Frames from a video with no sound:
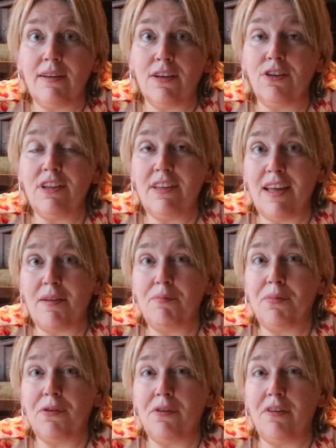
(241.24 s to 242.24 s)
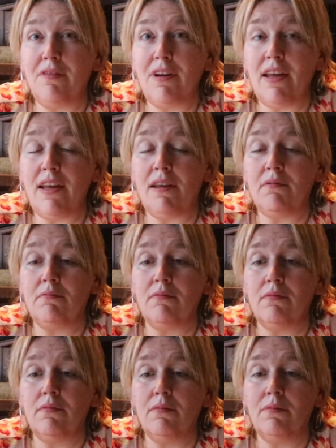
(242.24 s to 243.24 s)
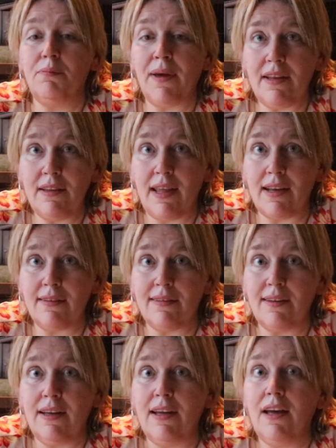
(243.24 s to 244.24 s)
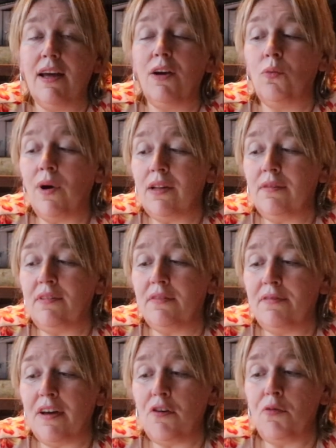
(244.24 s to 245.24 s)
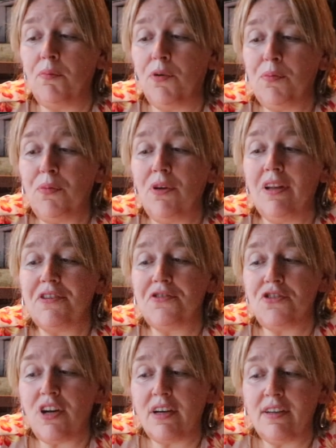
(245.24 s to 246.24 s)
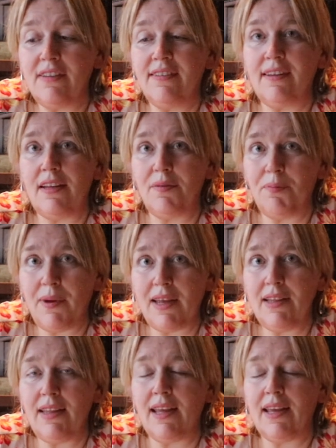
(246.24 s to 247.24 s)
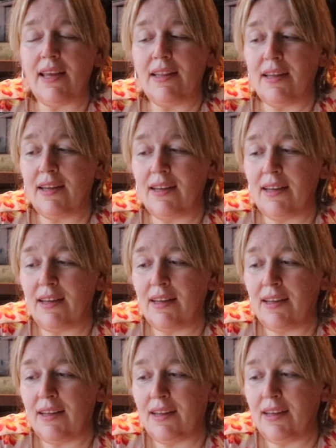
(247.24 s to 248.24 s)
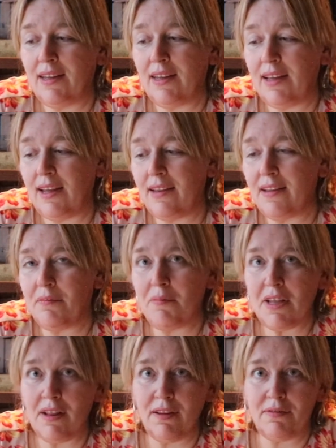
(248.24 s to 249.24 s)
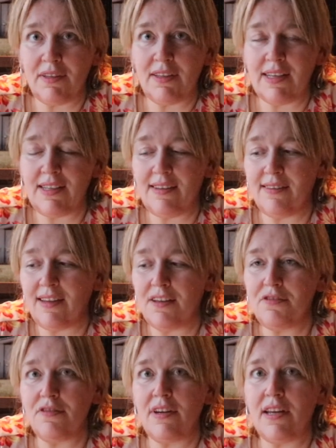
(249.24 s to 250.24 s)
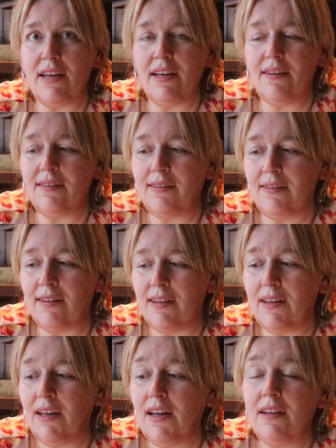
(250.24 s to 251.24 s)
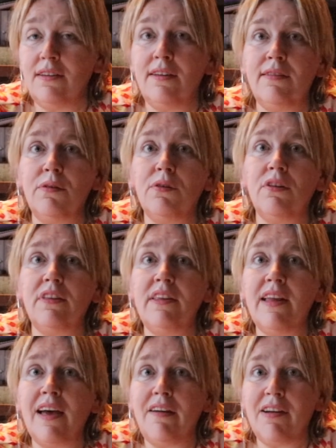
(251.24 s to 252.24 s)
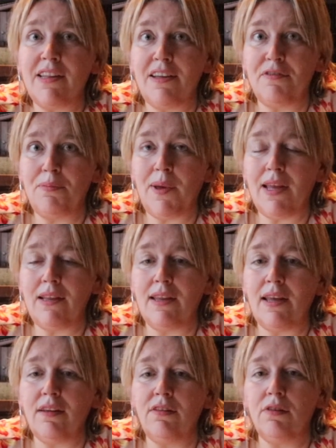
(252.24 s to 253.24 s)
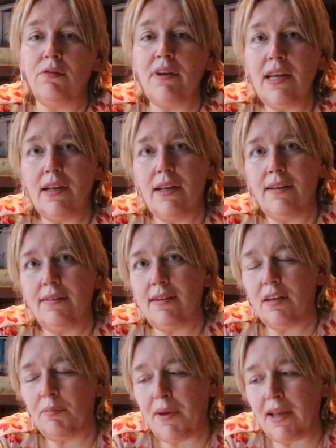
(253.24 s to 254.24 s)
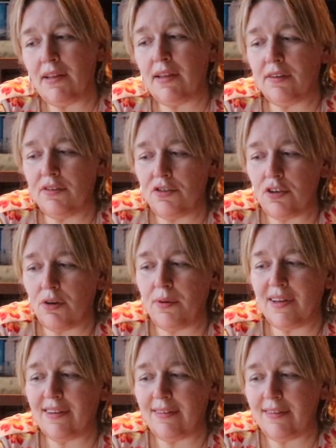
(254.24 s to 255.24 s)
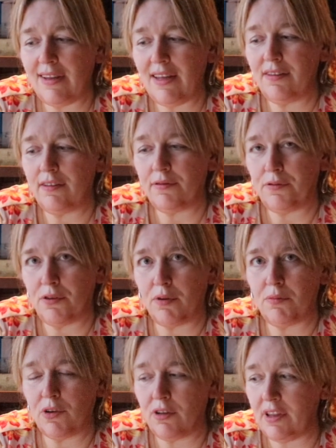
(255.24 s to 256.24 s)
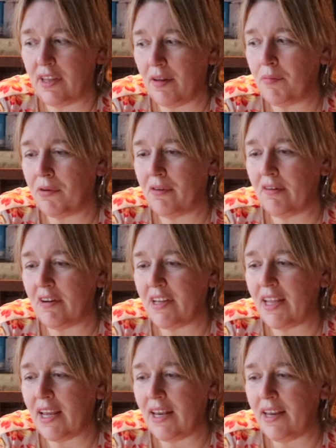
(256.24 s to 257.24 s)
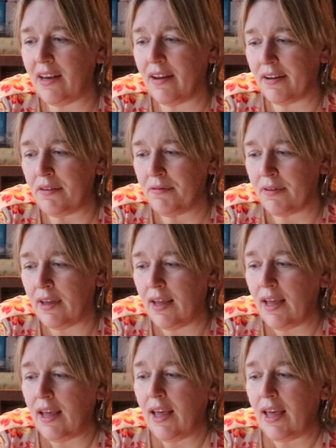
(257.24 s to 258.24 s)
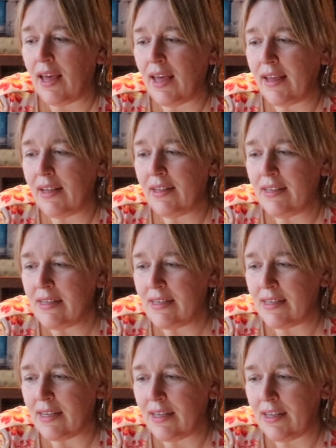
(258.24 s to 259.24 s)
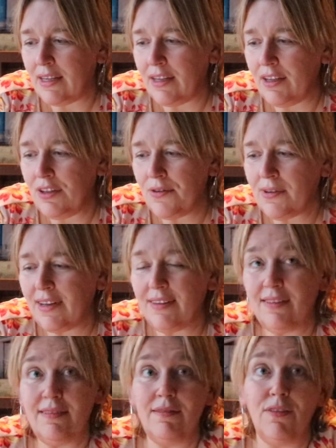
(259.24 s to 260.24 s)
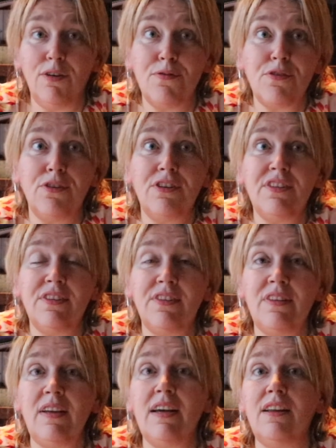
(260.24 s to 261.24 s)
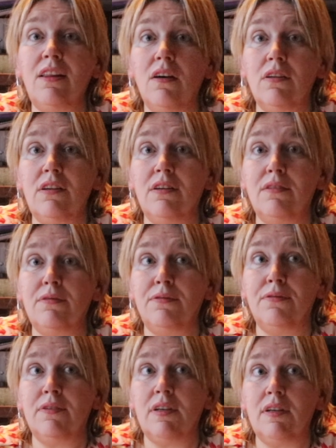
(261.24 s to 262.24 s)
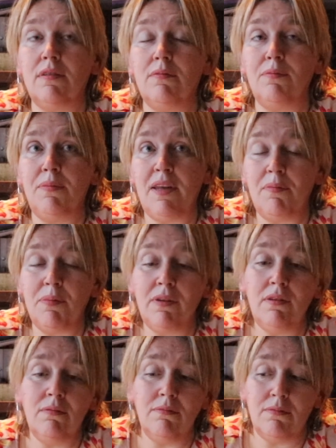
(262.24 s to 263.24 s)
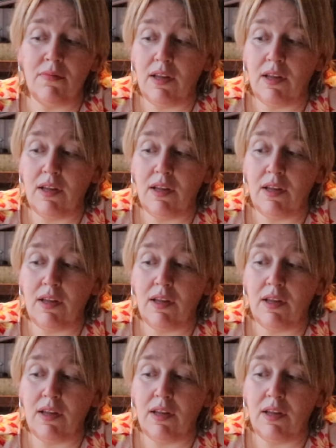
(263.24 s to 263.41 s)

contemporary paintings. One of the very popular genres in painting in the middle of the 19th century is the so-called narrative painting, so realistic paintings showing scenes from contemporary daily life. And you can, of course, see a lot of people